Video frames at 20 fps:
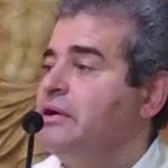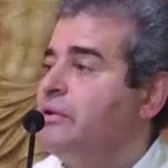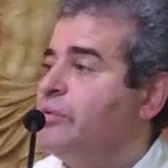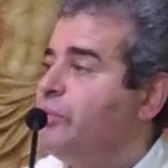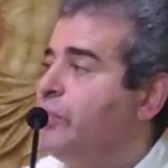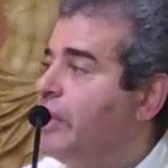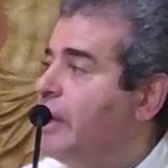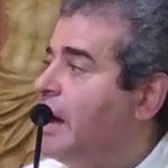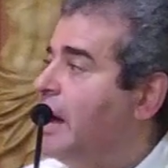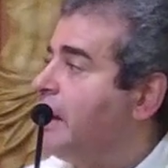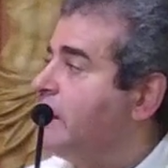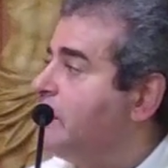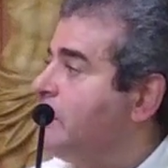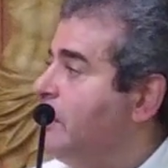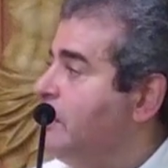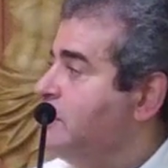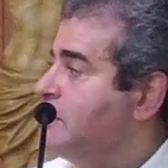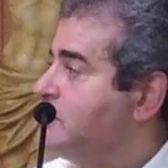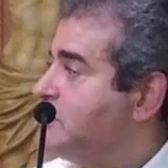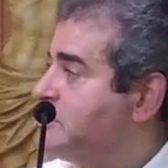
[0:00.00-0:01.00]
we are
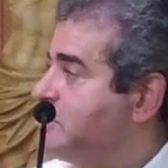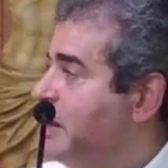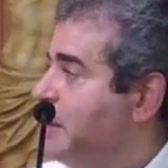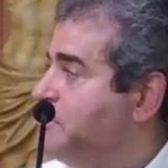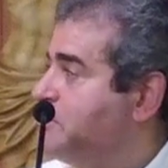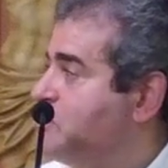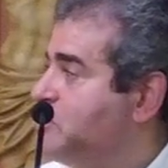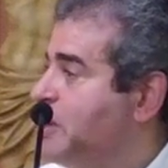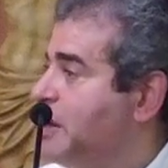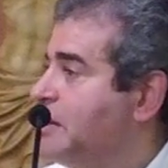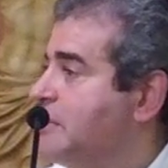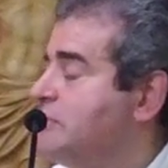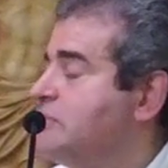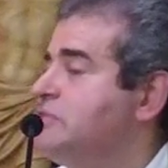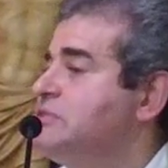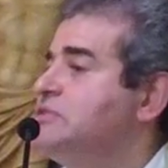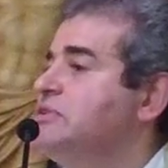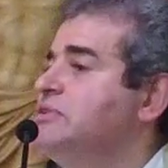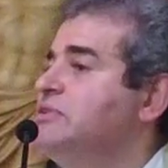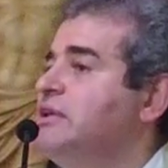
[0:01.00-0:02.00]
not
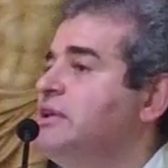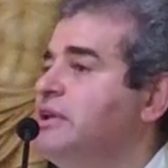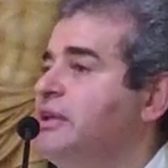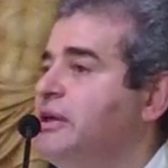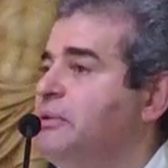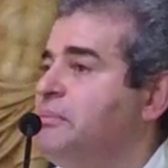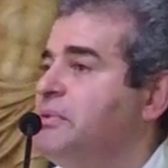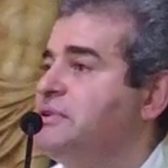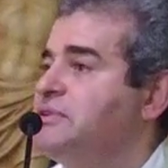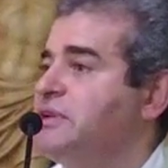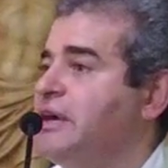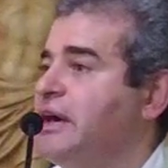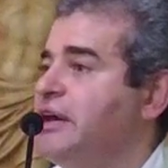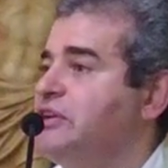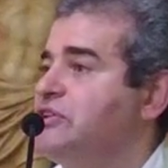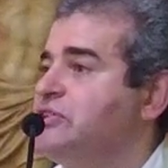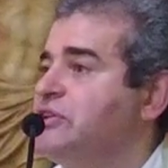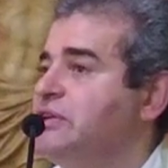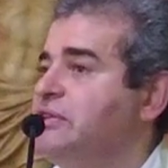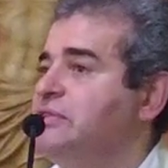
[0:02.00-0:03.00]
subject to the
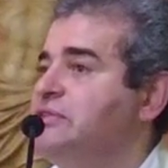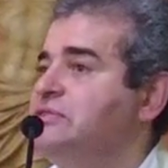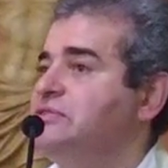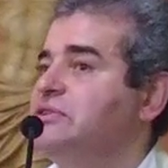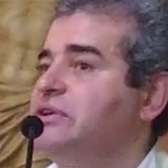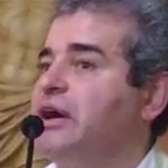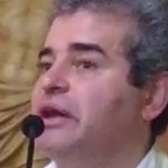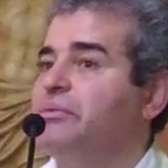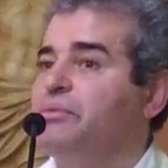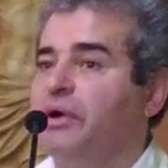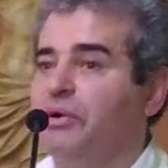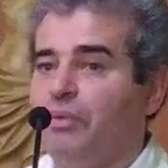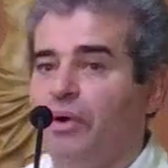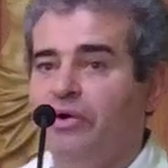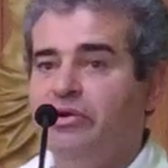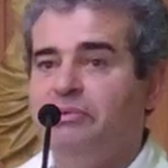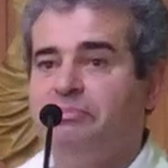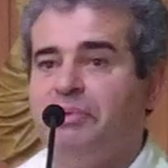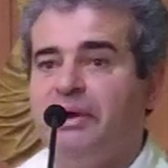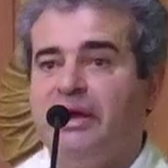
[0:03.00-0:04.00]
limitations, and we
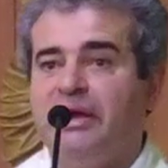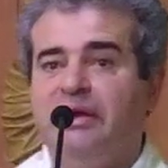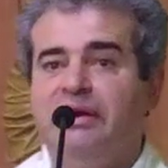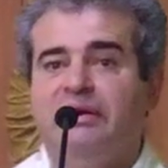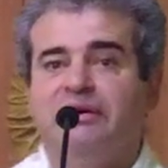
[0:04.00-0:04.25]
won't be